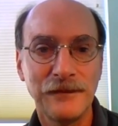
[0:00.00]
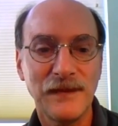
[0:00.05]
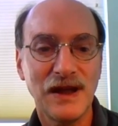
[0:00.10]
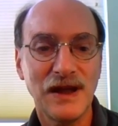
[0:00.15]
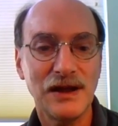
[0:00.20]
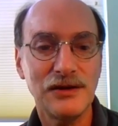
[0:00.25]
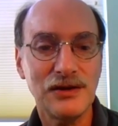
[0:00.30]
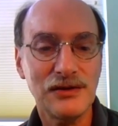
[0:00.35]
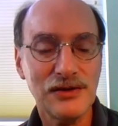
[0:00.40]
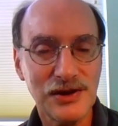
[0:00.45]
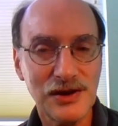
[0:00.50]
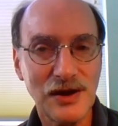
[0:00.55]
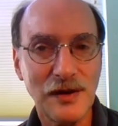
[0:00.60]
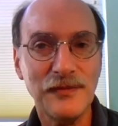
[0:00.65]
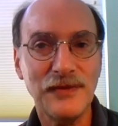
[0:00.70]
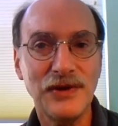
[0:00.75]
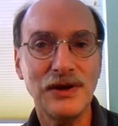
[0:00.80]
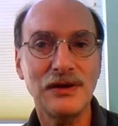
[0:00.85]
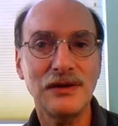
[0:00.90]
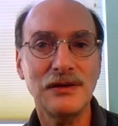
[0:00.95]
that there's
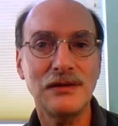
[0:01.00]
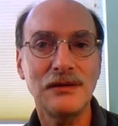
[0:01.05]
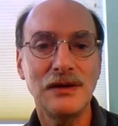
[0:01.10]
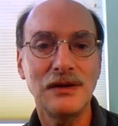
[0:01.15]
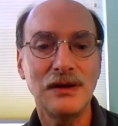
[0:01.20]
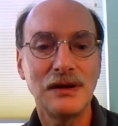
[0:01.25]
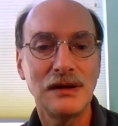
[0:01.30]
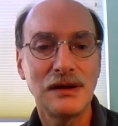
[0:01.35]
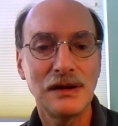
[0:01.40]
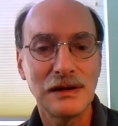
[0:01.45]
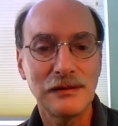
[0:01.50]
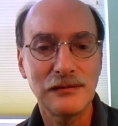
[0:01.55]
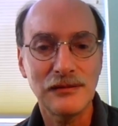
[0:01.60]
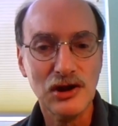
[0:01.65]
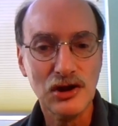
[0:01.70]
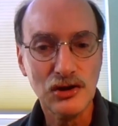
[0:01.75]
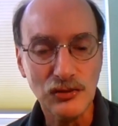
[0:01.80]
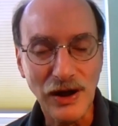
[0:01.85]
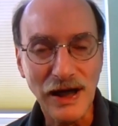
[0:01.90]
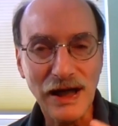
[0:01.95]
something
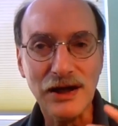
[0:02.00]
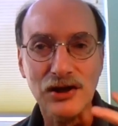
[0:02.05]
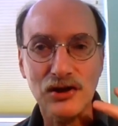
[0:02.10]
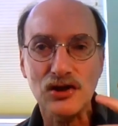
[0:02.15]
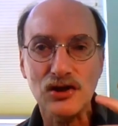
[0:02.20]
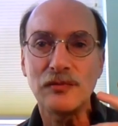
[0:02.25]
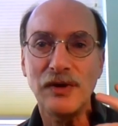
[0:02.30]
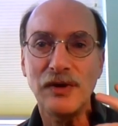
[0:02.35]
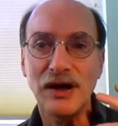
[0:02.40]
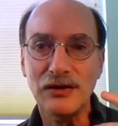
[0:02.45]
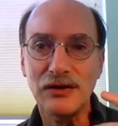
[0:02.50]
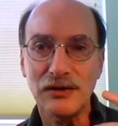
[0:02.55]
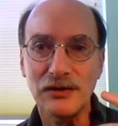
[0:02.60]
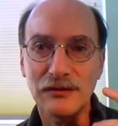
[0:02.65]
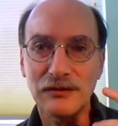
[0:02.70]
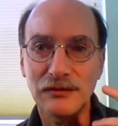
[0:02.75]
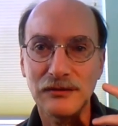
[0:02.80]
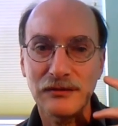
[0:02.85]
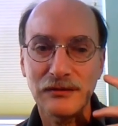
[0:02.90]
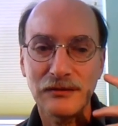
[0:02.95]
strange about